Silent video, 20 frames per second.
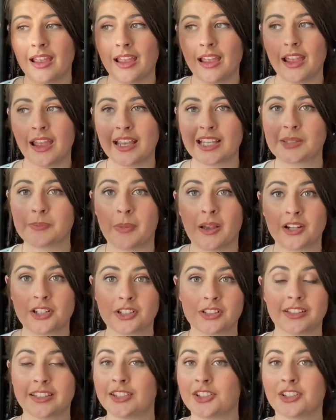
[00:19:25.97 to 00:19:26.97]

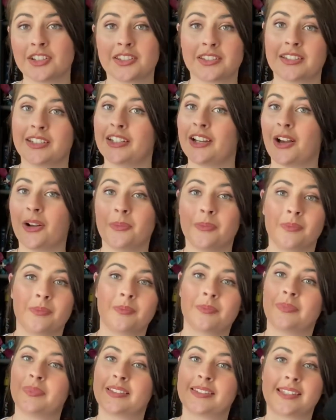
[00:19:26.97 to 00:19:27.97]
especially just, you know,
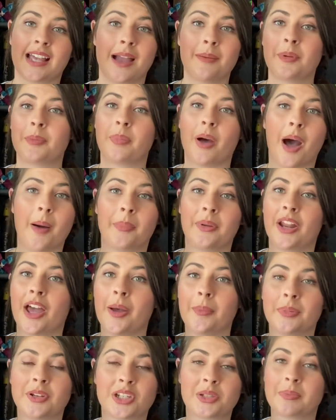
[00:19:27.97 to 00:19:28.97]
Simon popping
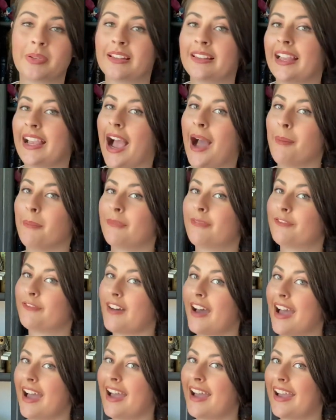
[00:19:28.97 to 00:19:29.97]
up and just being like, I'm
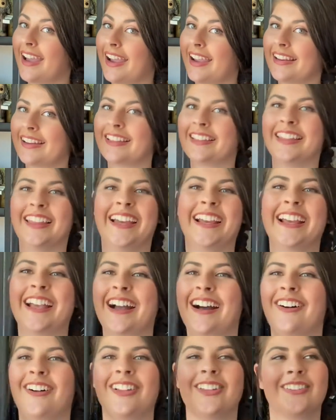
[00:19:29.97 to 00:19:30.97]
fine, like,
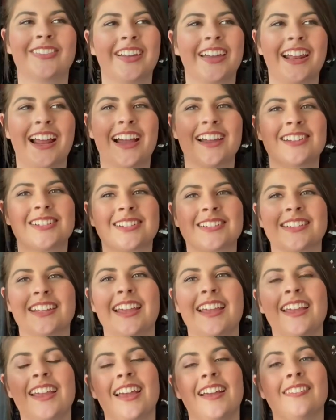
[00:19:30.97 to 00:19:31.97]
all of it. I just
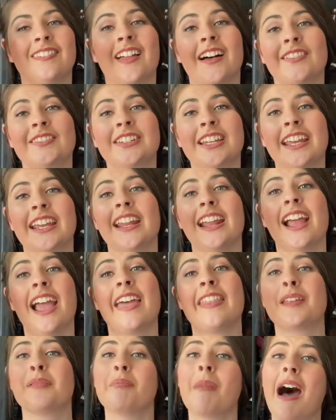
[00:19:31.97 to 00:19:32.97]
loved it.
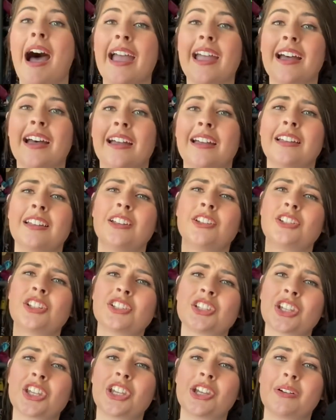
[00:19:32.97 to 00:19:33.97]
And then Maya,
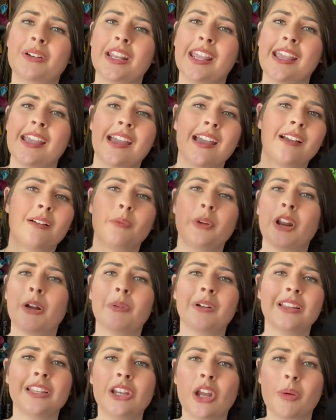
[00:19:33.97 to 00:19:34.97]
she's a cutie. We don't
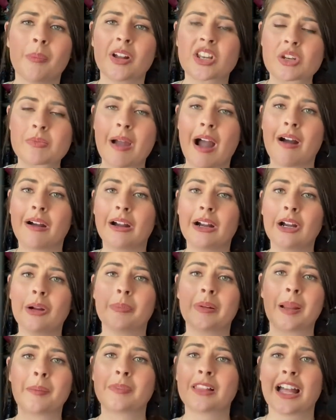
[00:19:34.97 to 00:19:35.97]
really know much about her,
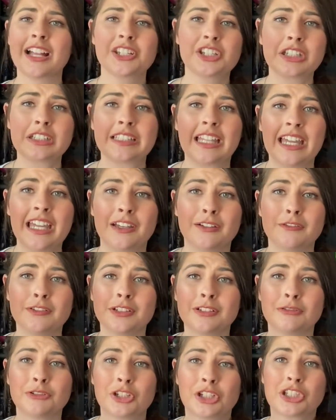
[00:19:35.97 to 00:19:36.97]
but I'm glad she lived.
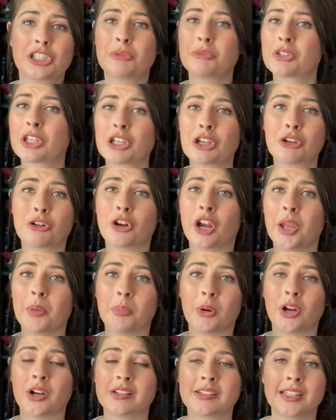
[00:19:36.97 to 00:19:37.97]
She seems like a great
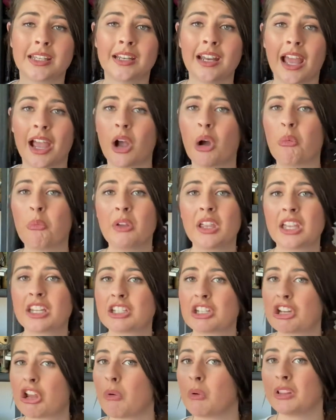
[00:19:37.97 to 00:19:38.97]
person. I hope we get
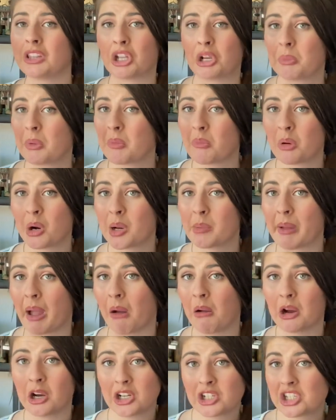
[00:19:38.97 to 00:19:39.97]
to know a little bit more
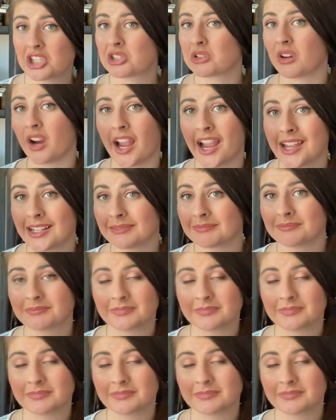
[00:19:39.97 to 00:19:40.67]
about her. She's great.